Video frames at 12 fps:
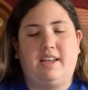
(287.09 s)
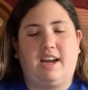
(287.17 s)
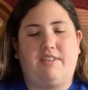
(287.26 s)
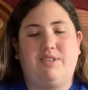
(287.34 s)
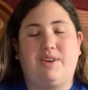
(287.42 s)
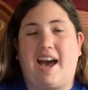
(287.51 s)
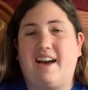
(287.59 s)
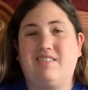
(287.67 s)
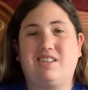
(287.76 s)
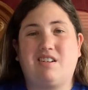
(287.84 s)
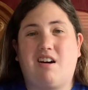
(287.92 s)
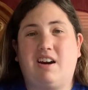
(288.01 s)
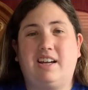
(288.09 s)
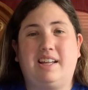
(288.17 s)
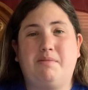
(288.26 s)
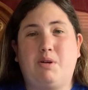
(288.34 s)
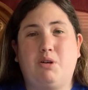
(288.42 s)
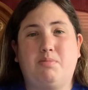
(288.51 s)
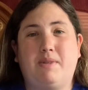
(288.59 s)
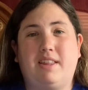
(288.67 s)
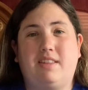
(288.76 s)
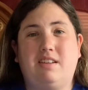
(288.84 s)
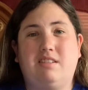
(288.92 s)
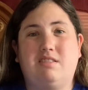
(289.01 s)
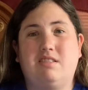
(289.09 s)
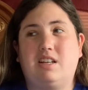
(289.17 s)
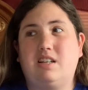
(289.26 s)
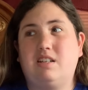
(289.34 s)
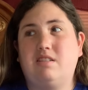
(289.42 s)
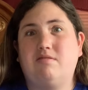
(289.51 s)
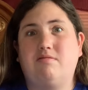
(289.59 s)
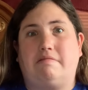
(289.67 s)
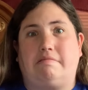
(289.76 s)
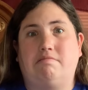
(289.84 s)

If you haven't taught in both methods, then,